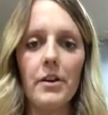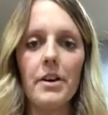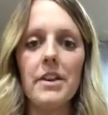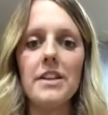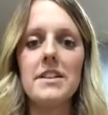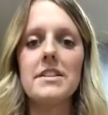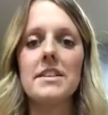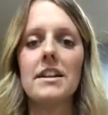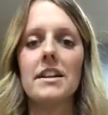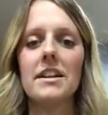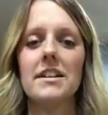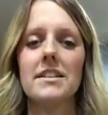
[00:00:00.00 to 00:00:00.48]

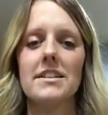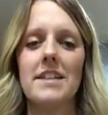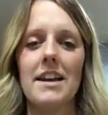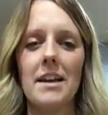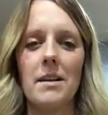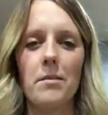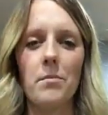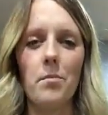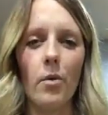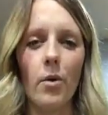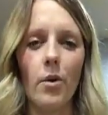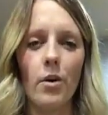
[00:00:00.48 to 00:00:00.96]
He's going to
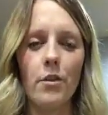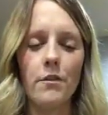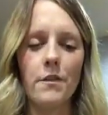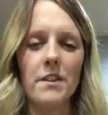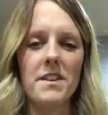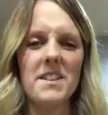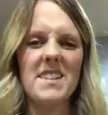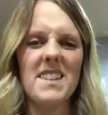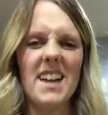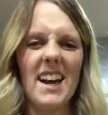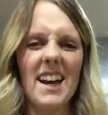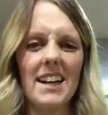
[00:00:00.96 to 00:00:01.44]
take more of
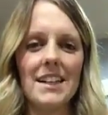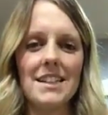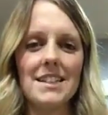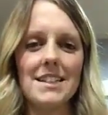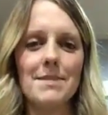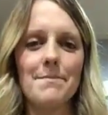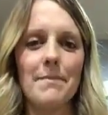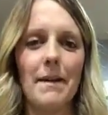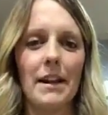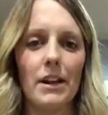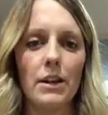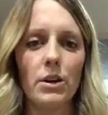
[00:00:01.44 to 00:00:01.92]
the
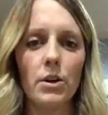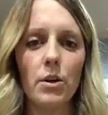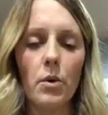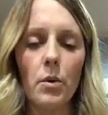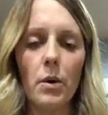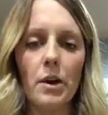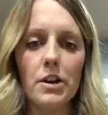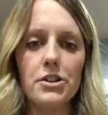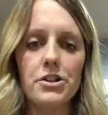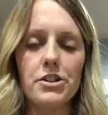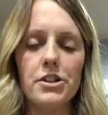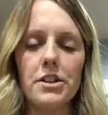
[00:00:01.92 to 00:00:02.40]
science medical
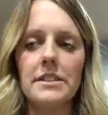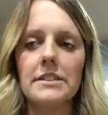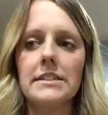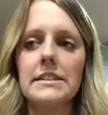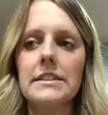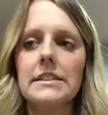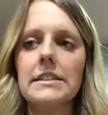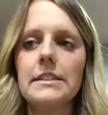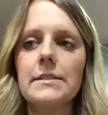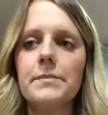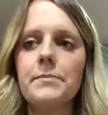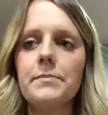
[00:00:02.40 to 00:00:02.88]

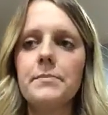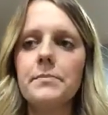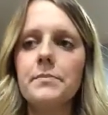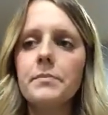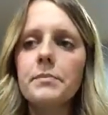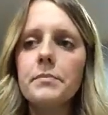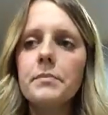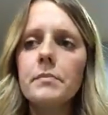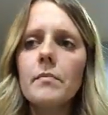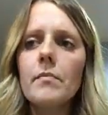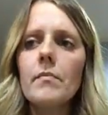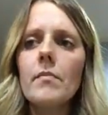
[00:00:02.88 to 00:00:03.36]
questions.
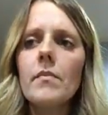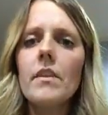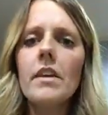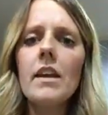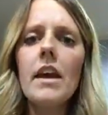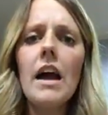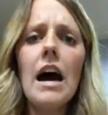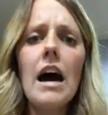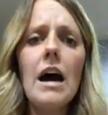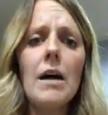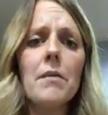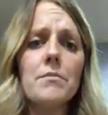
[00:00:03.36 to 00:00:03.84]

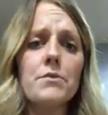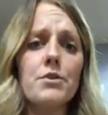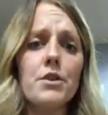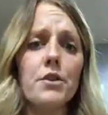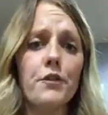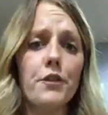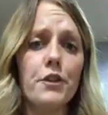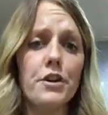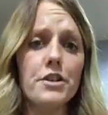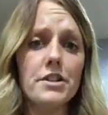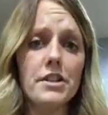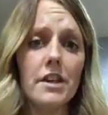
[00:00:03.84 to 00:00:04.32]
So
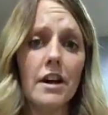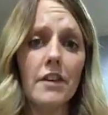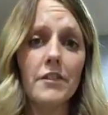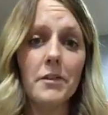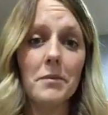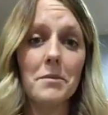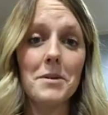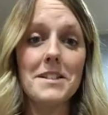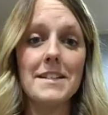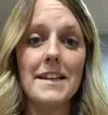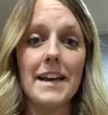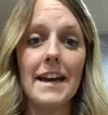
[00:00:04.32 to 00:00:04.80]
first off,
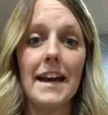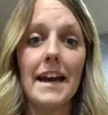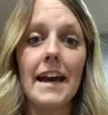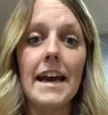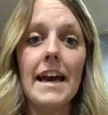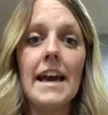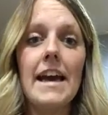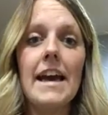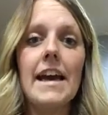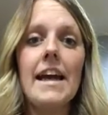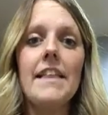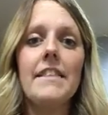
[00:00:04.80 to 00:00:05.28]
let me
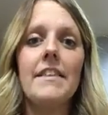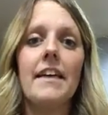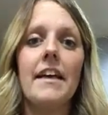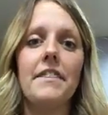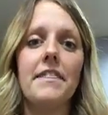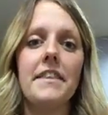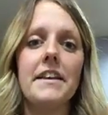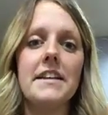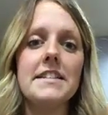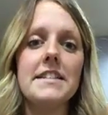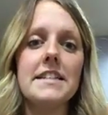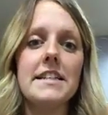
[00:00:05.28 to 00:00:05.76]
say
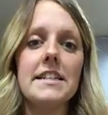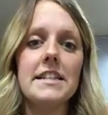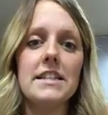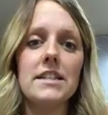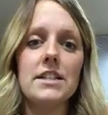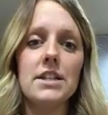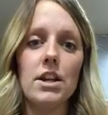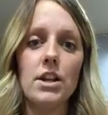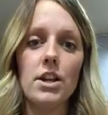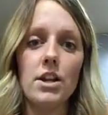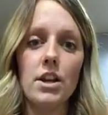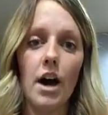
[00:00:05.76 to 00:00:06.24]
that this
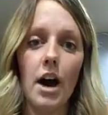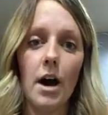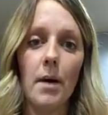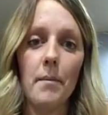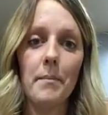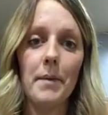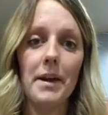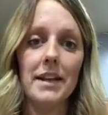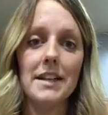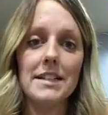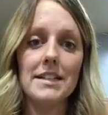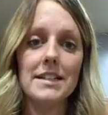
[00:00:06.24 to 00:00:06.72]
is
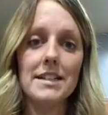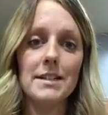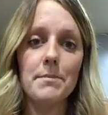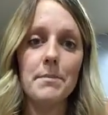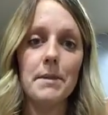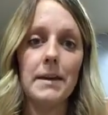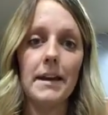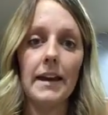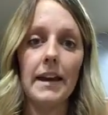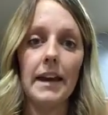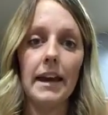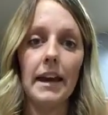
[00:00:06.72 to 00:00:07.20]
not meant to
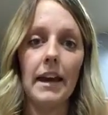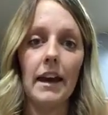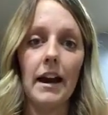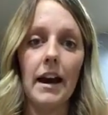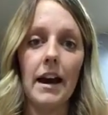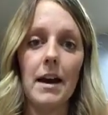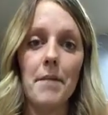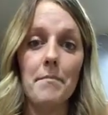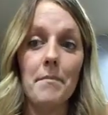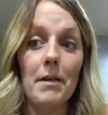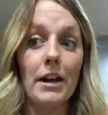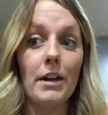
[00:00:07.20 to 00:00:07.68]
be
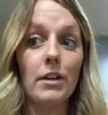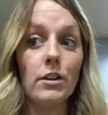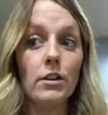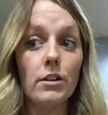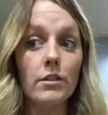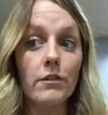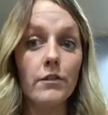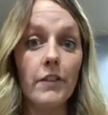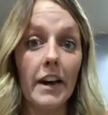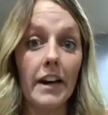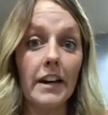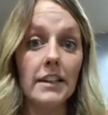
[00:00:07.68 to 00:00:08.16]
medical
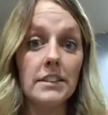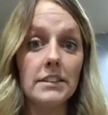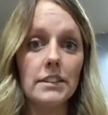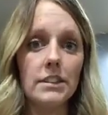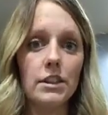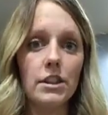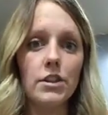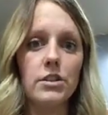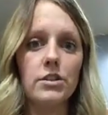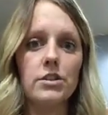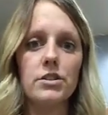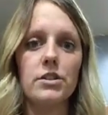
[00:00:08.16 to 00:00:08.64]

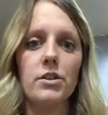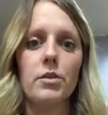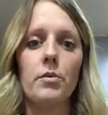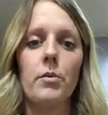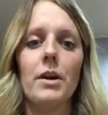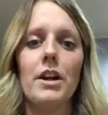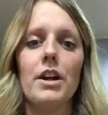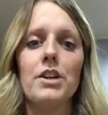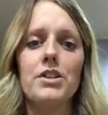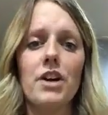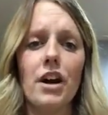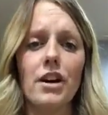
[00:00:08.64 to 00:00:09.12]
advice. You still
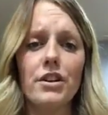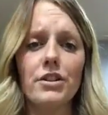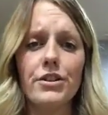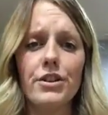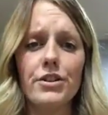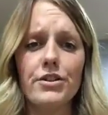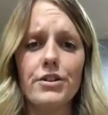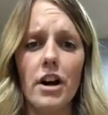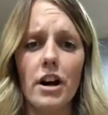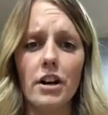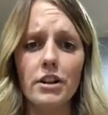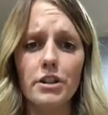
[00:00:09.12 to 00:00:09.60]
want to talk to
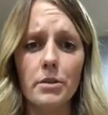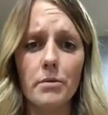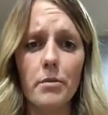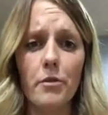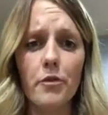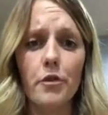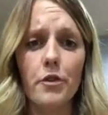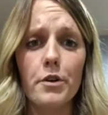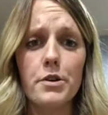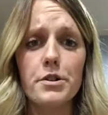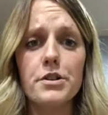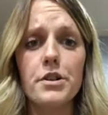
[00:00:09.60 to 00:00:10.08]
your doctor
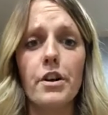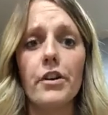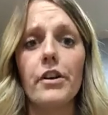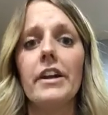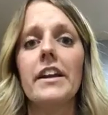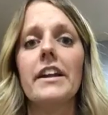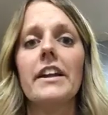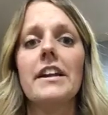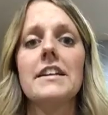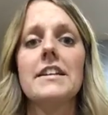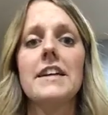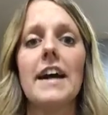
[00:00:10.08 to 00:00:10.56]
before
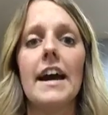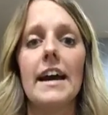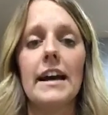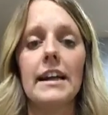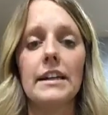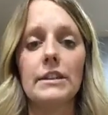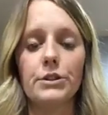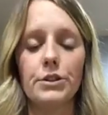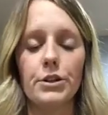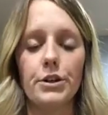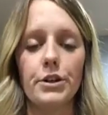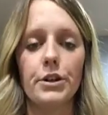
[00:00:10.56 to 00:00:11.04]
starting any
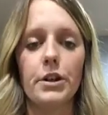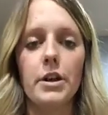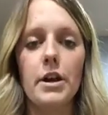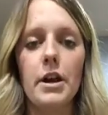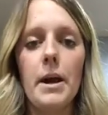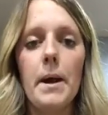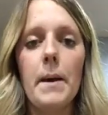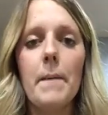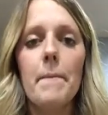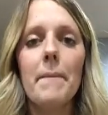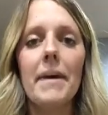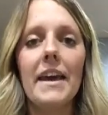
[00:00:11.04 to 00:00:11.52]
diets or
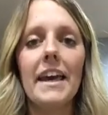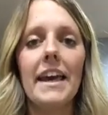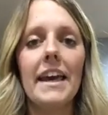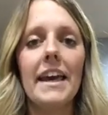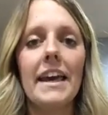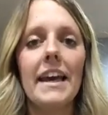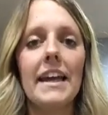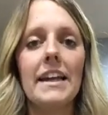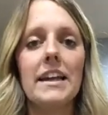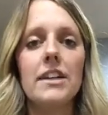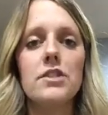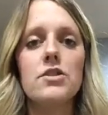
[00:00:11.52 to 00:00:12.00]

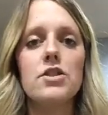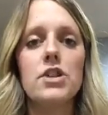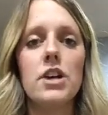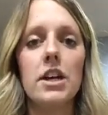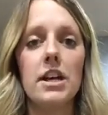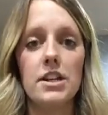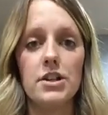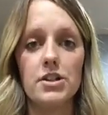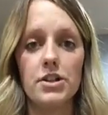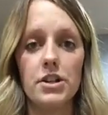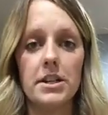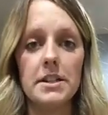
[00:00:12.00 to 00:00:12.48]
making any
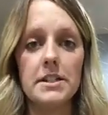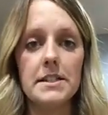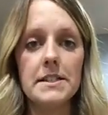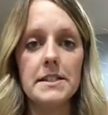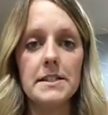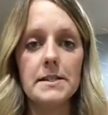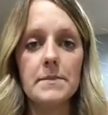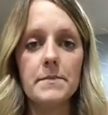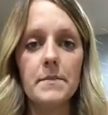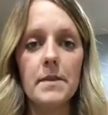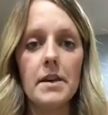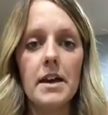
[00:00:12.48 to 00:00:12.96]

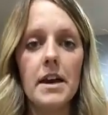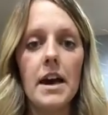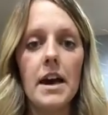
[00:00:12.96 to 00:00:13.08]
changes.